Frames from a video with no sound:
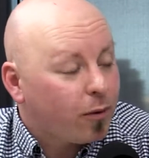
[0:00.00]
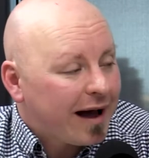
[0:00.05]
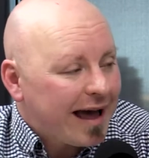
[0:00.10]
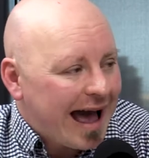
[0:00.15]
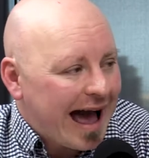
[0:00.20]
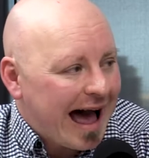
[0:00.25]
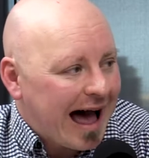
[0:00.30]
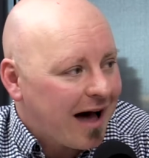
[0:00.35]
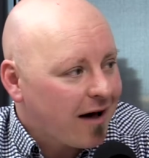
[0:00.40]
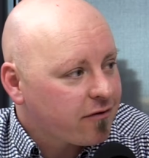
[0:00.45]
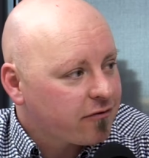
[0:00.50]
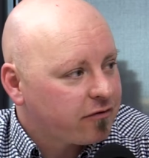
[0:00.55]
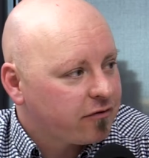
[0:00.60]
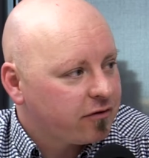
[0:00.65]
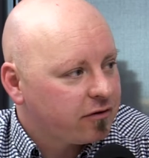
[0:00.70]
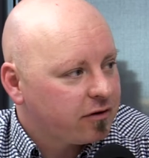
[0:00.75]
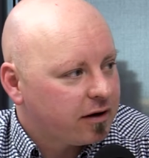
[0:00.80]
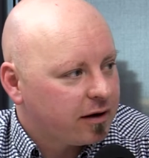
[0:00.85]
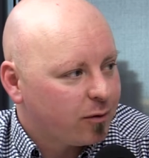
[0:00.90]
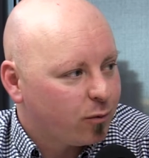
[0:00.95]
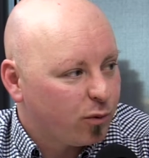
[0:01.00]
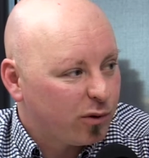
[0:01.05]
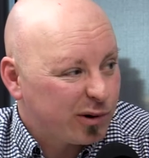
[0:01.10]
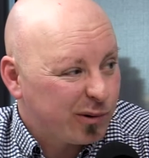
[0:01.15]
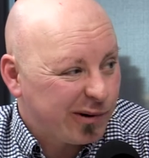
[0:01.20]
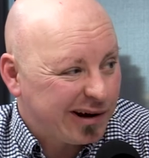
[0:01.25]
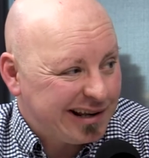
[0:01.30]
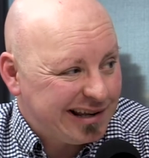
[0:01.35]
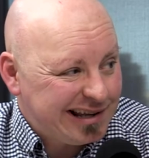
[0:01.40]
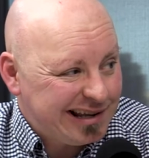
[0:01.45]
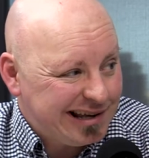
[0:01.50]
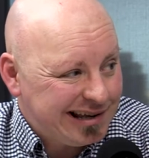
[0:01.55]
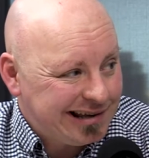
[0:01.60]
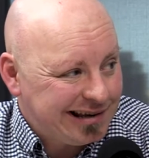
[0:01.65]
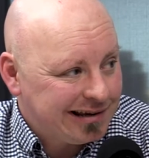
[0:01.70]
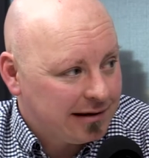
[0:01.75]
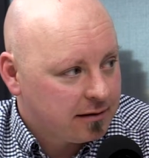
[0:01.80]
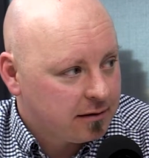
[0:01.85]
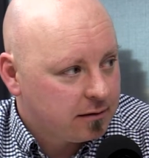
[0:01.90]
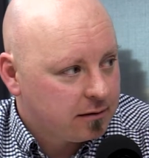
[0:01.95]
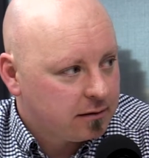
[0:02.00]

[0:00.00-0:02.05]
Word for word: do I have and what do I need?